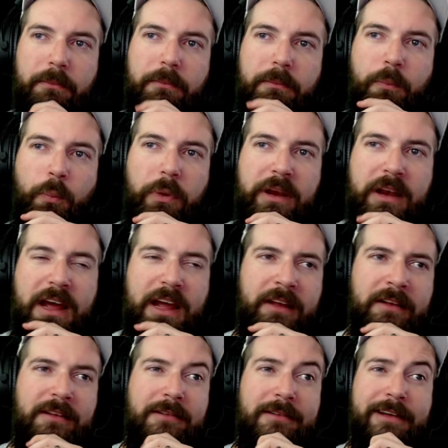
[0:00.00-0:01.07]
when I
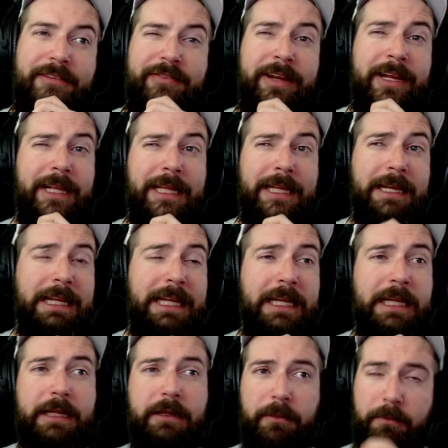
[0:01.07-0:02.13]
definitely need
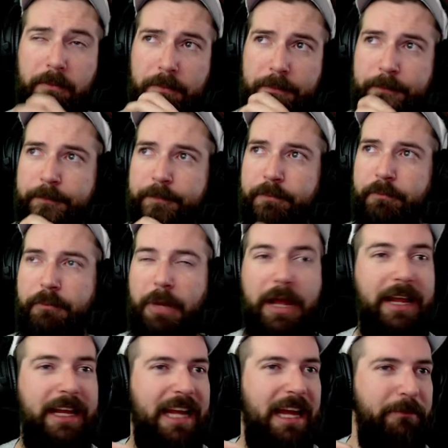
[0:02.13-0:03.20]
it. But
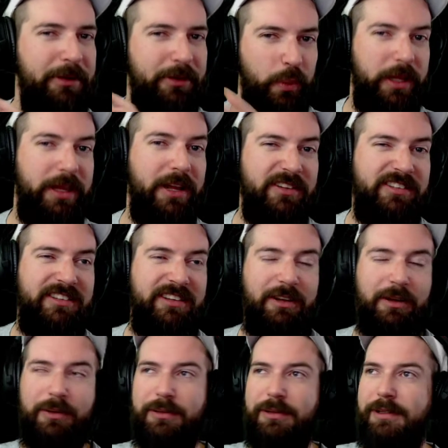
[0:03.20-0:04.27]
again, between those
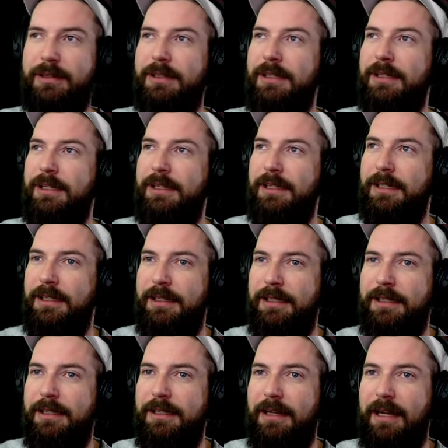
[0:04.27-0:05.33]
two,
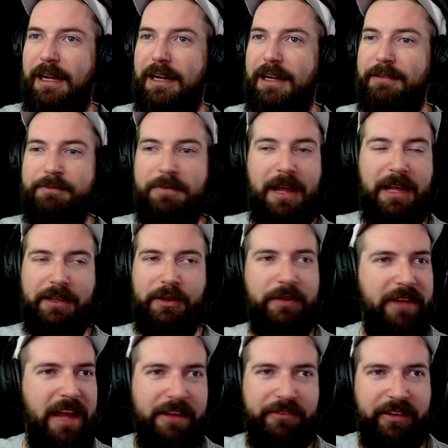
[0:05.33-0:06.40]
you have
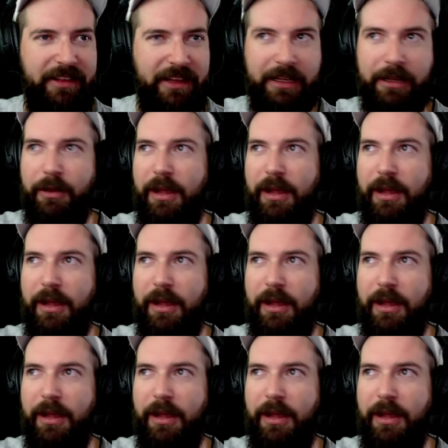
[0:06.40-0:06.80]
everything you'll